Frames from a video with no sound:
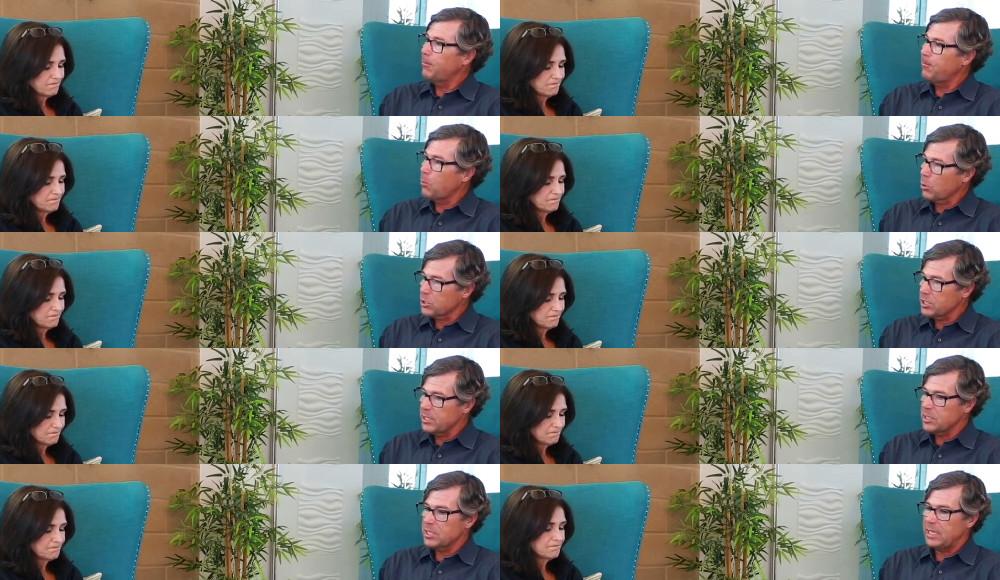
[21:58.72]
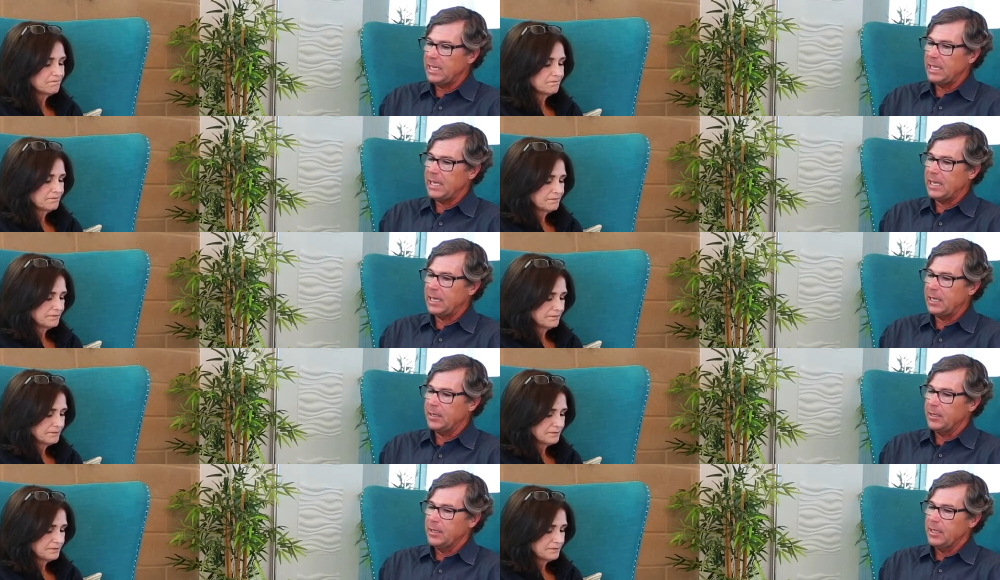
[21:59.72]
Speaker 1: forces. He had a
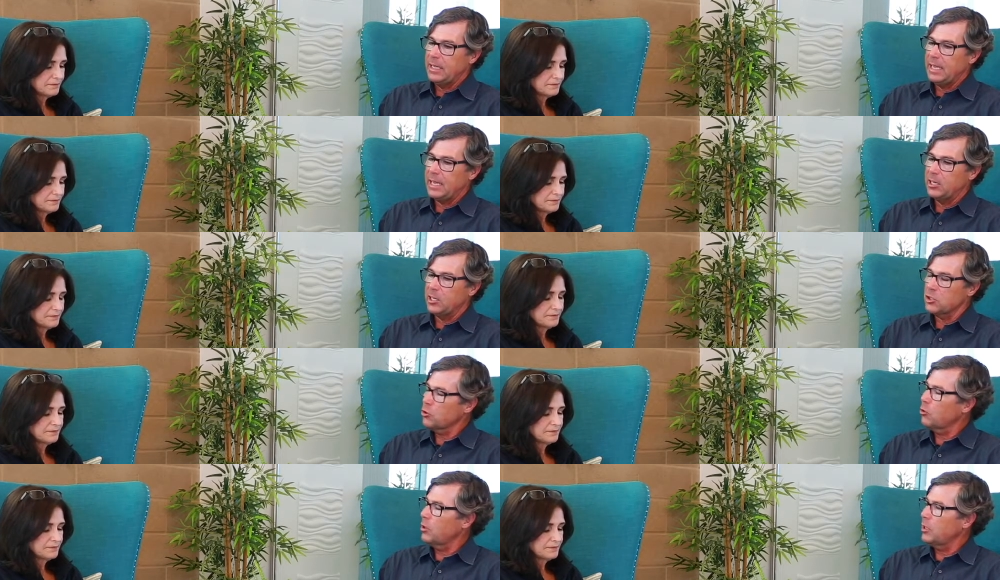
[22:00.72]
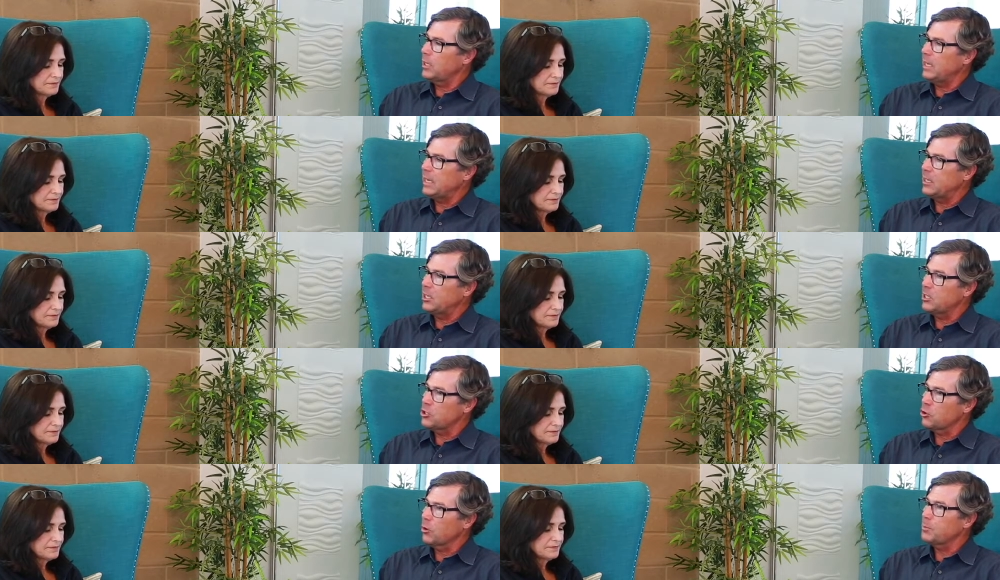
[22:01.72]
he had conscri he had
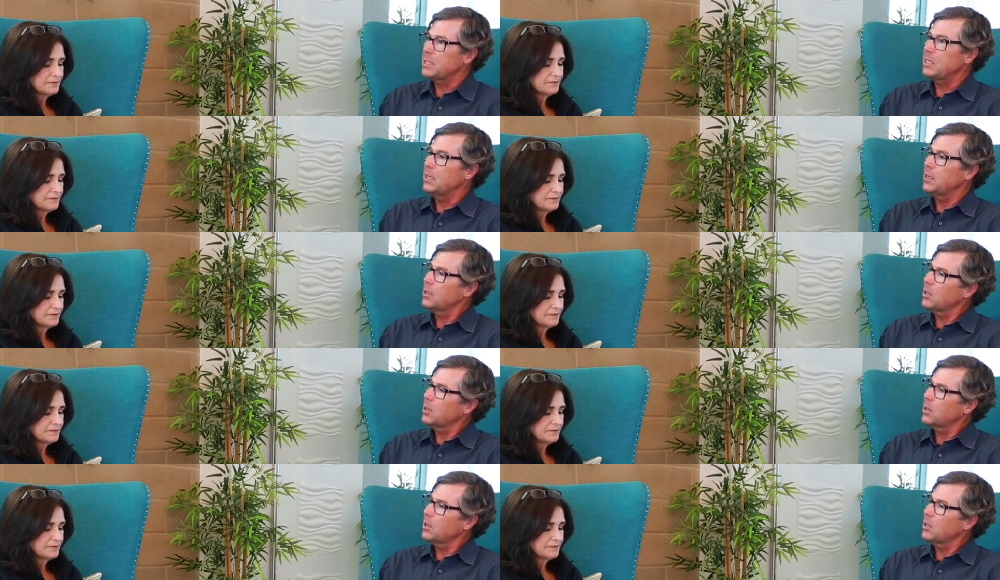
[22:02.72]
conscripted